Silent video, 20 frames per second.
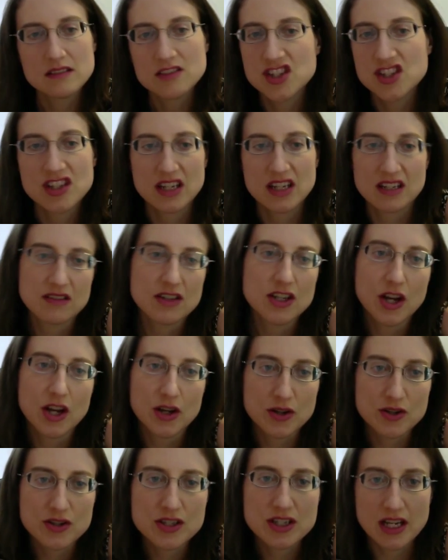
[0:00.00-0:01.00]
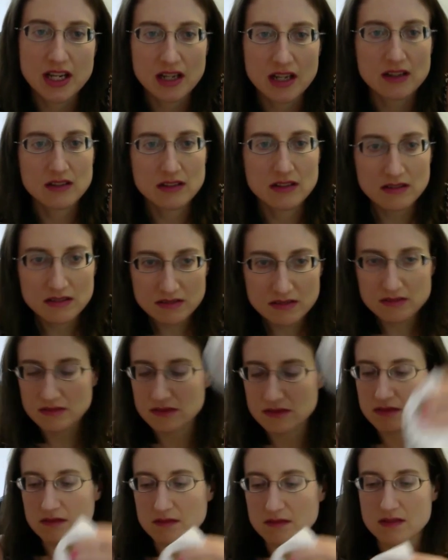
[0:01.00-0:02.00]
just like, you know, your standard
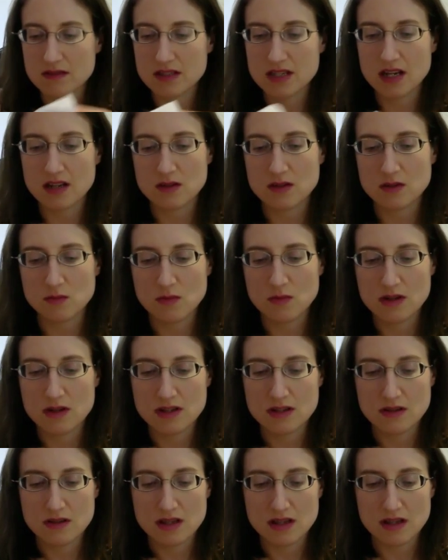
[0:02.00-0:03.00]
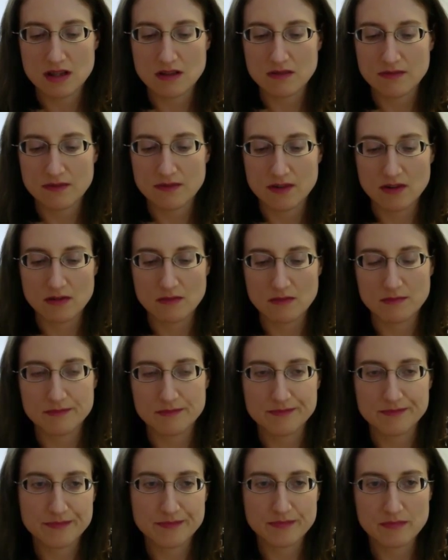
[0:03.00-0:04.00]
one you get for,
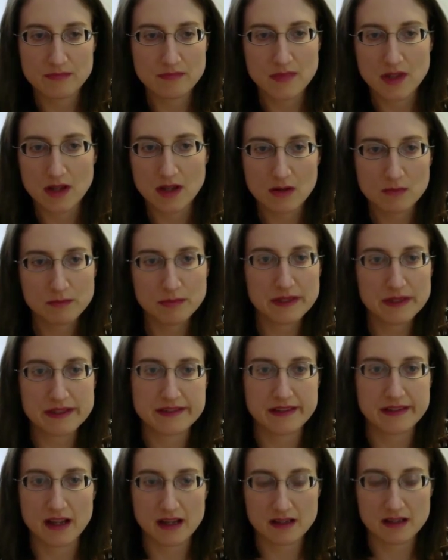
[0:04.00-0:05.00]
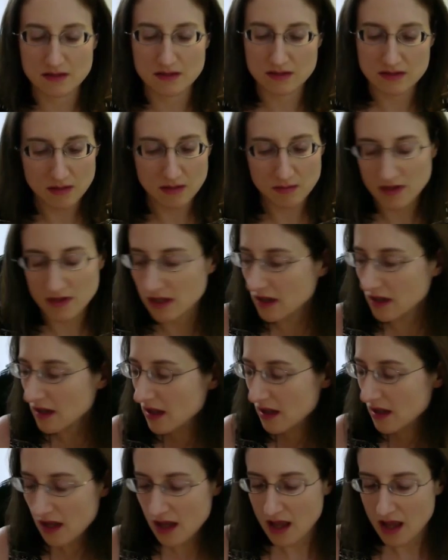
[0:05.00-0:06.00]
you know, Blistex or something.
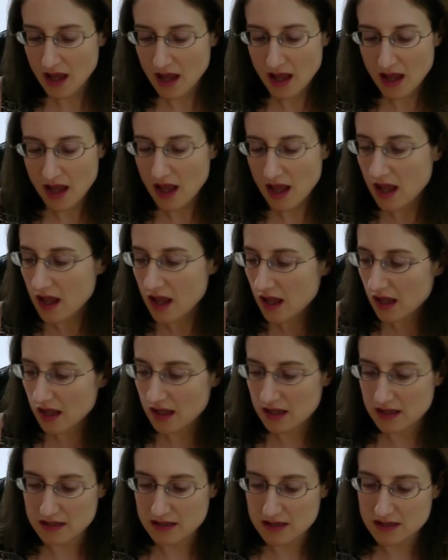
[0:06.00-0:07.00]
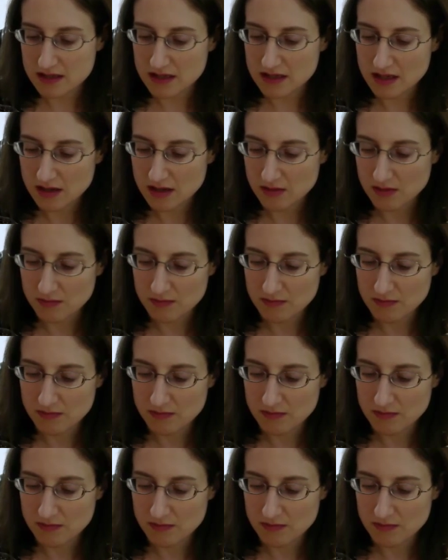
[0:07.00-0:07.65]
And the